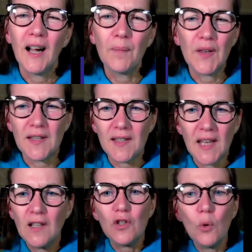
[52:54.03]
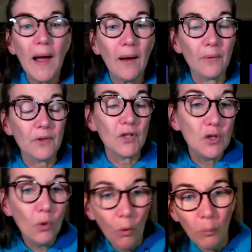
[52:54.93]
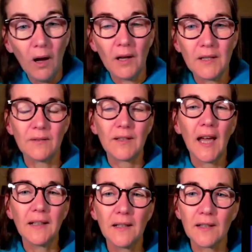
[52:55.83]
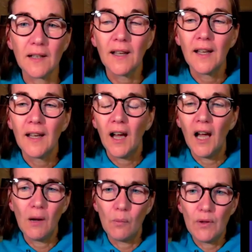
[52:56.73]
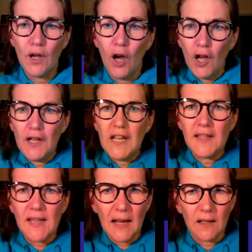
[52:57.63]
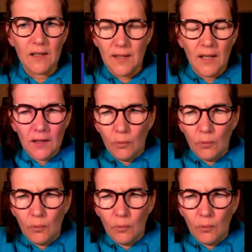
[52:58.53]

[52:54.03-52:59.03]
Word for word: um, that sends you out to your part of Canada uh, with your honey sacks,